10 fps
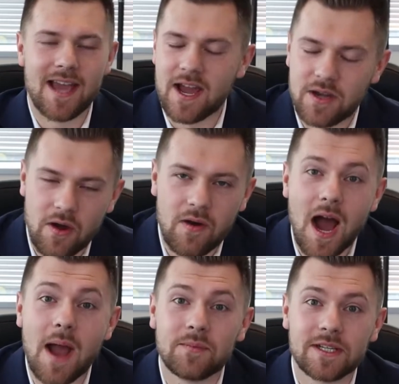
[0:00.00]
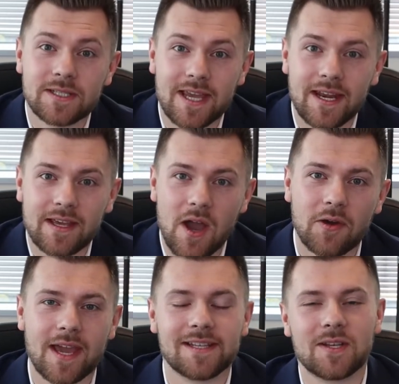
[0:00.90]
Yeah, no, I'm just kidding.
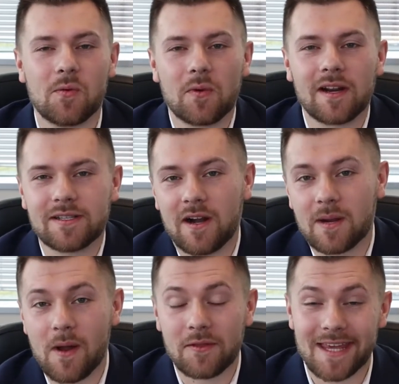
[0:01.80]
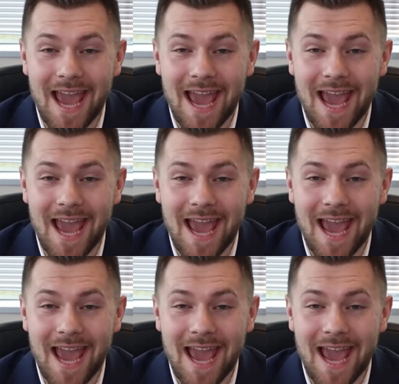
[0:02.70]
Okay, so we're gonna talk about the